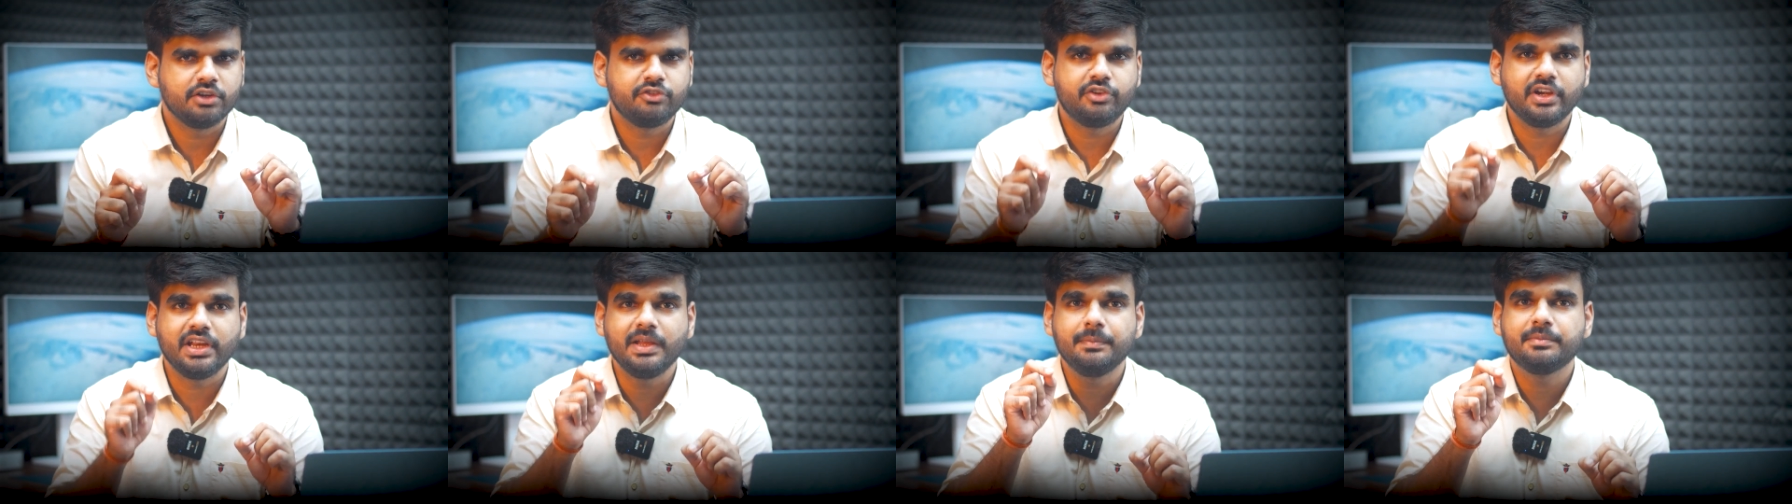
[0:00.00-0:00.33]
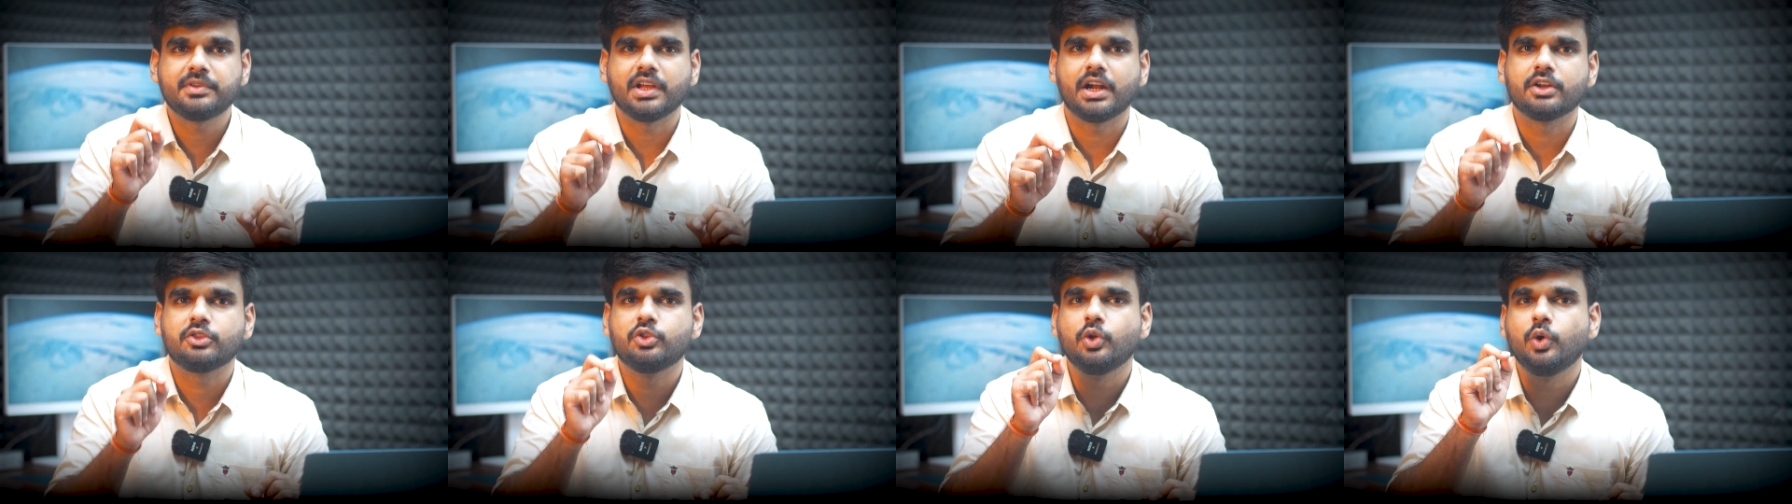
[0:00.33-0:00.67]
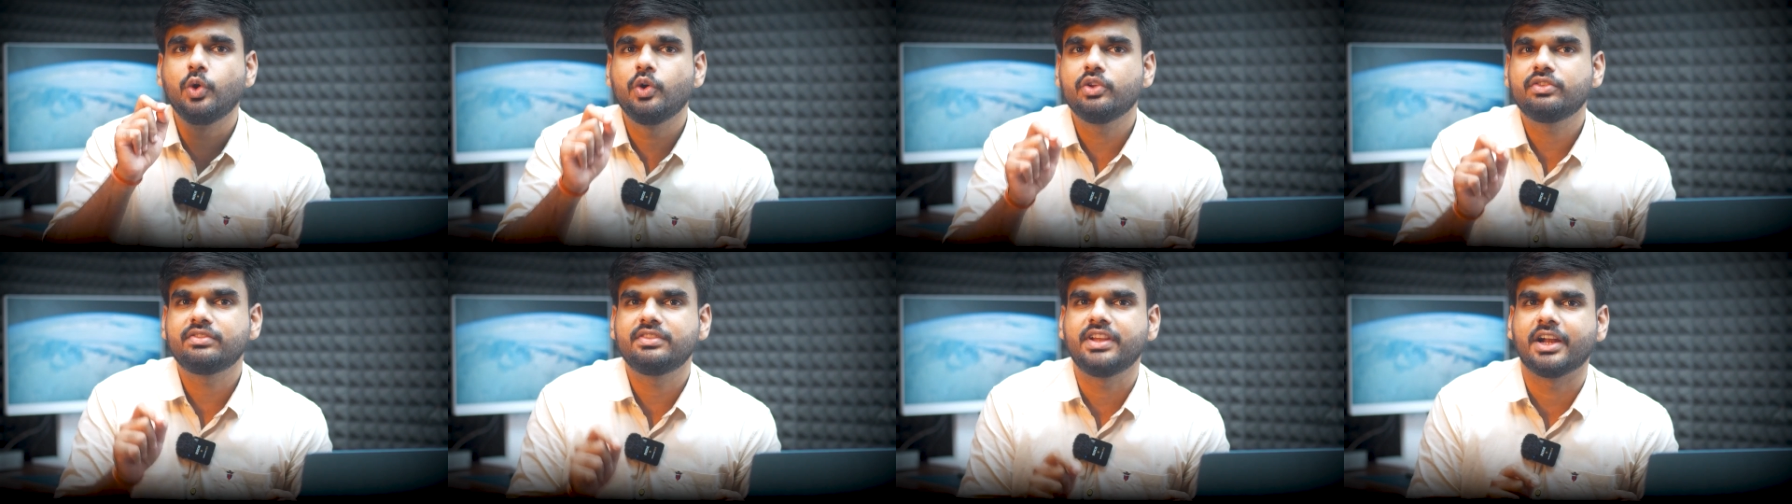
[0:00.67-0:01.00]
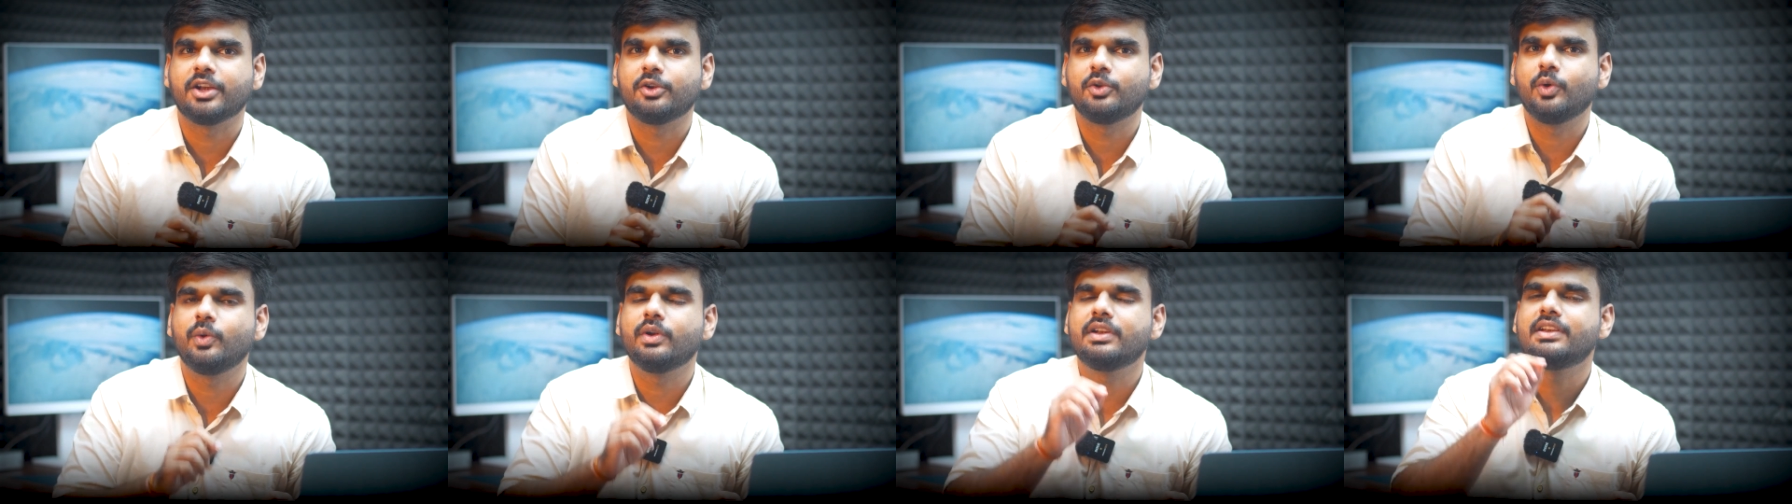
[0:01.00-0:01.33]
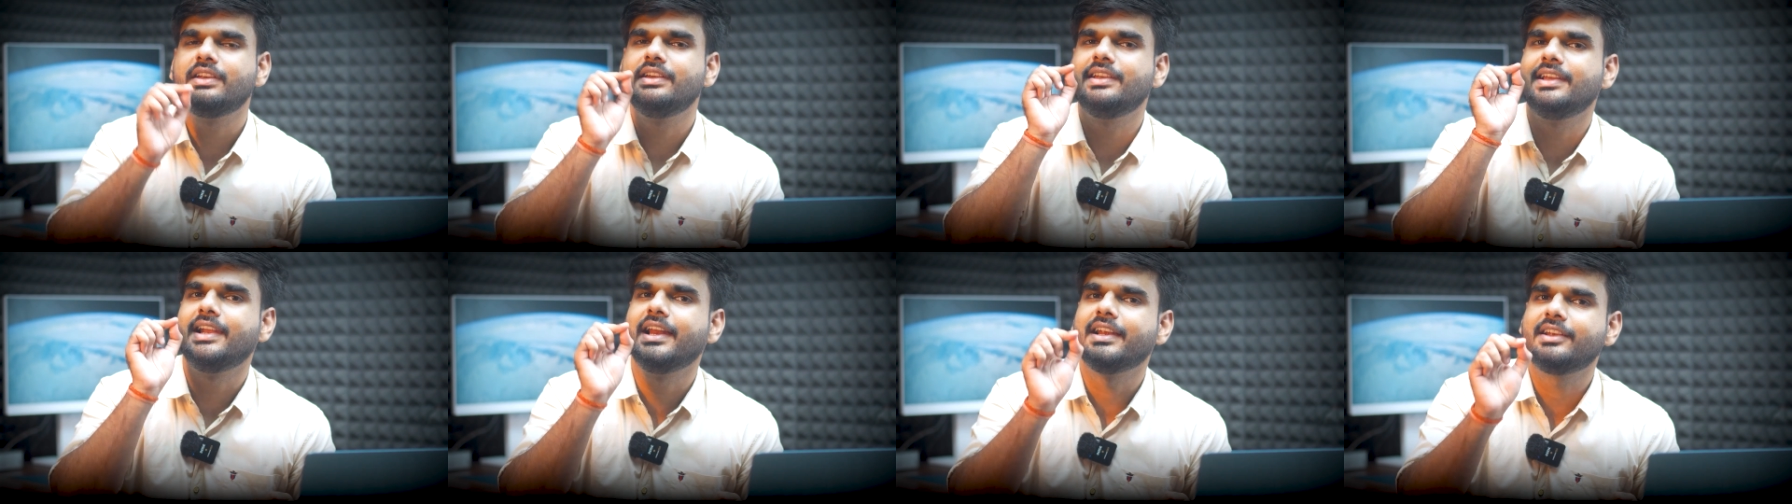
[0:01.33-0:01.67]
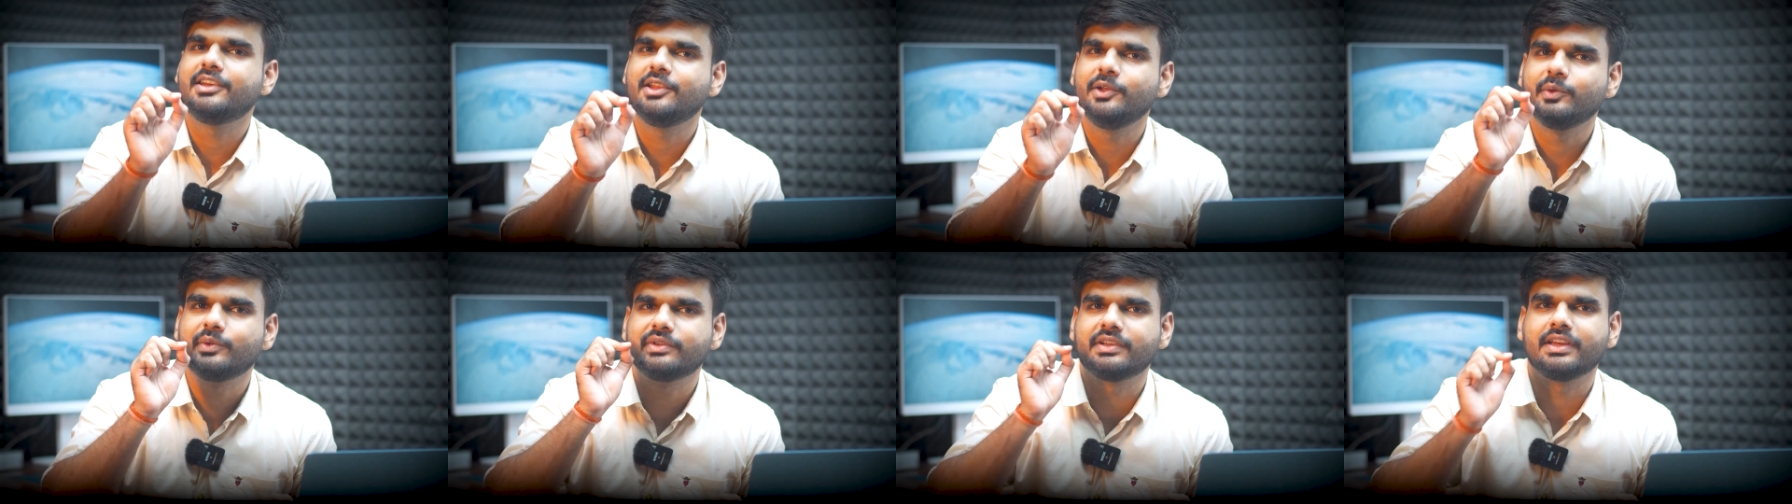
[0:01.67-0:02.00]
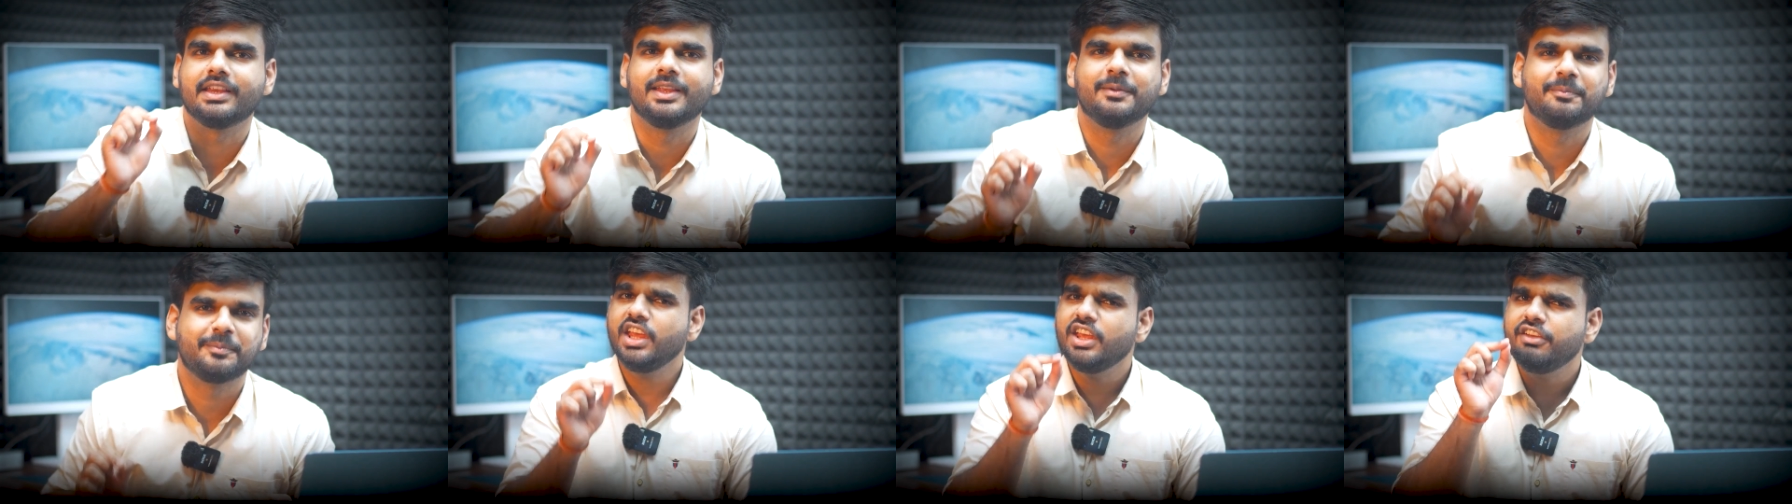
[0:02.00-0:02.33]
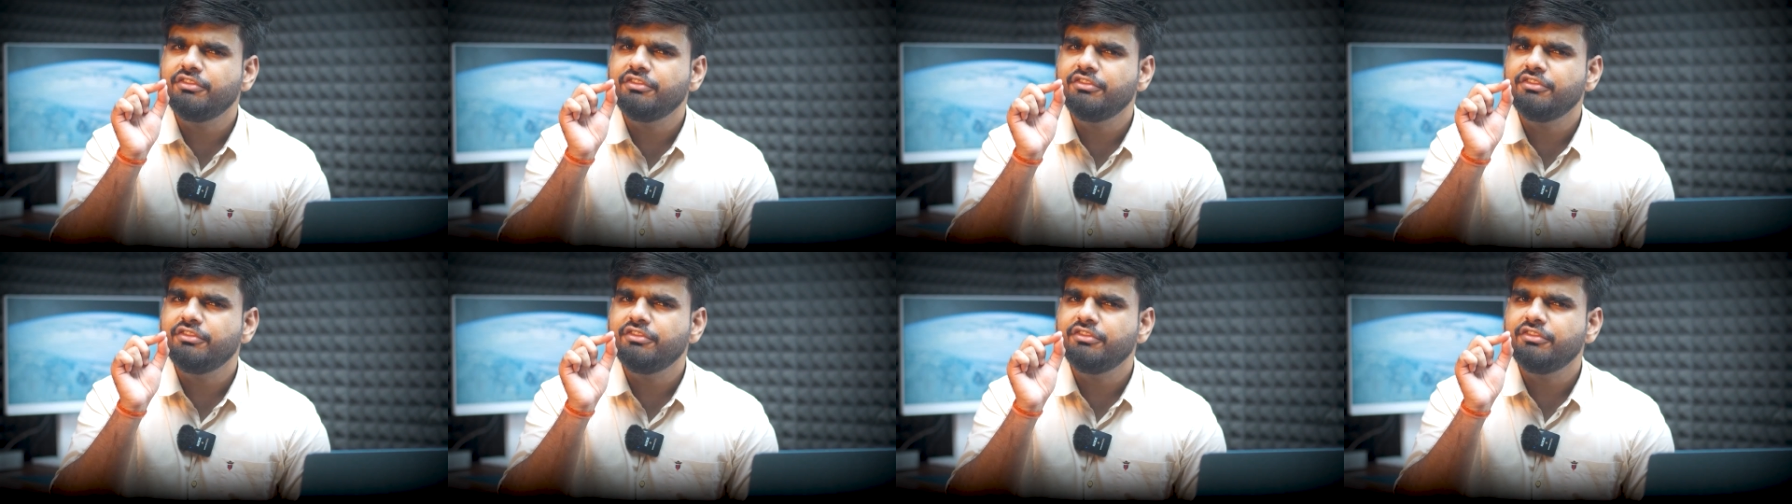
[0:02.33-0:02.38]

dreams are those that don't let you sleep."